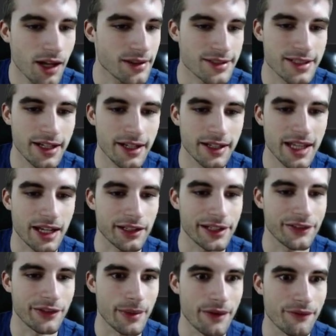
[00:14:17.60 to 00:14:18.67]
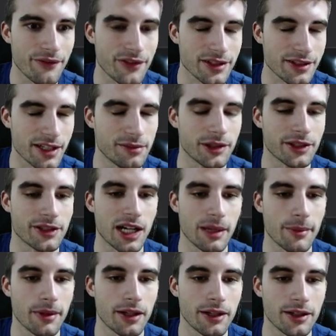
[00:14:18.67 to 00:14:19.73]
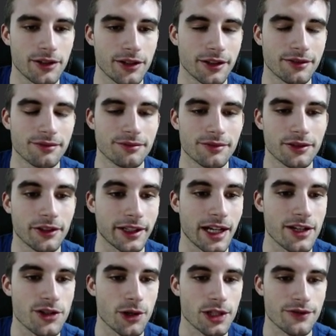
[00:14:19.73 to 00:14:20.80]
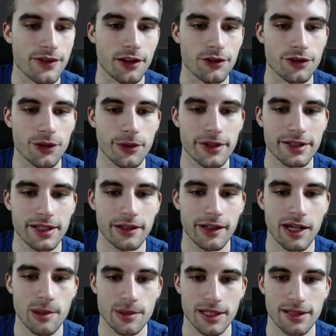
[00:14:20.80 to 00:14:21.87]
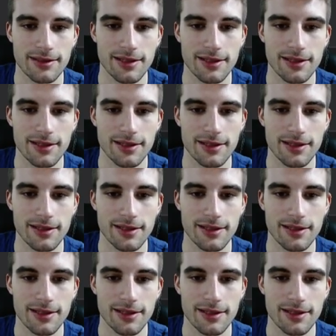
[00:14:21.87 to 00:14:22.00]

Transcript: Staying in that Cleveland-Memphis game, you could look at Jonas Valanciunas here. He comes in at